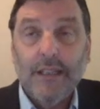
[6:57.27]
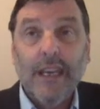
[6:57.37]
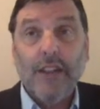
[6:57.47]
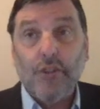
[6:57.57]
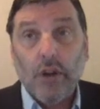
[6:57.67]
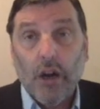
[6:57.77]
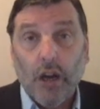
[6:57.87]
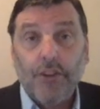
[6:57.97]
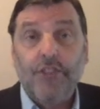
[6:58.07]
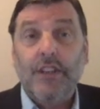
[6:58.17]
and they're
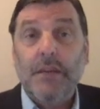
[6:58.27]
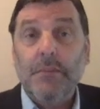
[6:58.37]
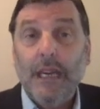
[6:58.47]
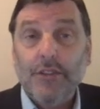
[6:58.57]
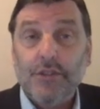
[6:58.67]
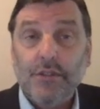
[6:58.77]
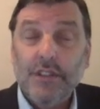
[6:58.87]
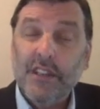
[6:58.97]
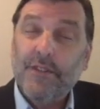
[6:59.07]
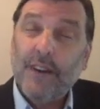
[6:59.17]
all the same measure,
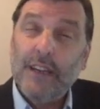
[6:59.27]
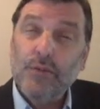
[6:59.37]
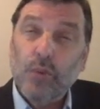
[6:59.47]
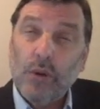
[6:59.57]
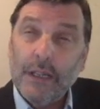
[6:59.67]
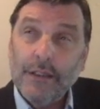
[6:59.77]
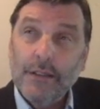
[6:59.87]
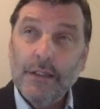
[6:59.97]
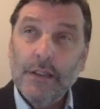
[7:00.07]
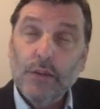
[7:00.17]
then to find one,
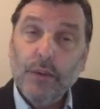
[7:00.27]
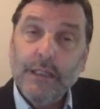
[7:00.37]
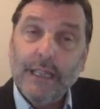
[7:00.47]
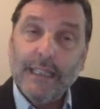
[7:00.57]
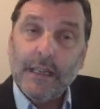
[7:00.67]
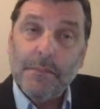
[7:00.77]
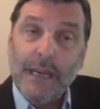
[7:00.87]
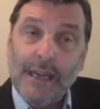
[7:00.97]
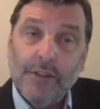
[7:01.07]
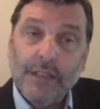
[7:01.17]
we take that
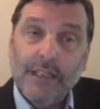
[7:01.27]
amount and